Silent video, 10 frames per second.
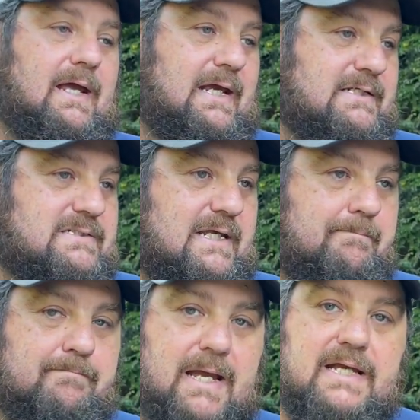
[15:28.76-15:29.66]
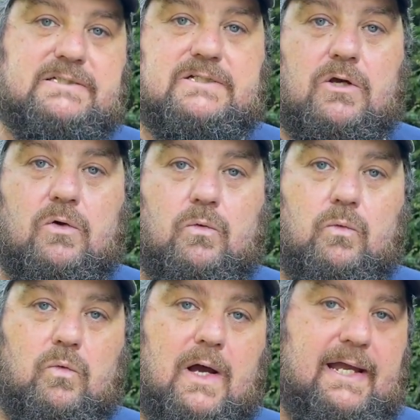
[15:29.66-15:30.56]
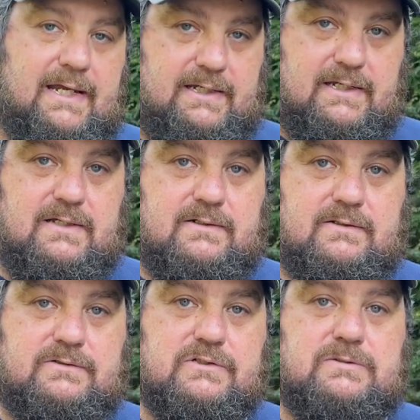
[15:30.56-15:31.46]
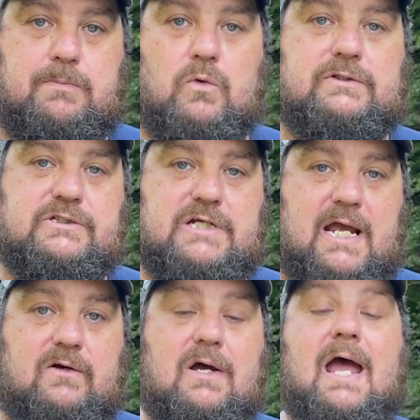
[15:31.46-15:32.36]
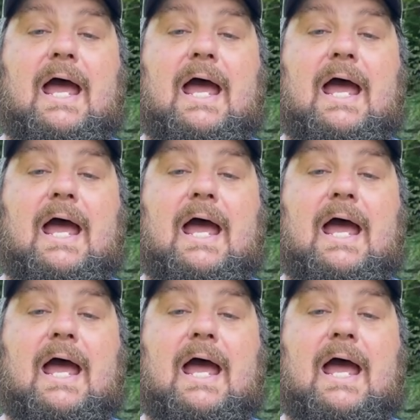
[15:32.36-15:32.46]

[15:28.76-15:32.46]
is the best way to support the channel.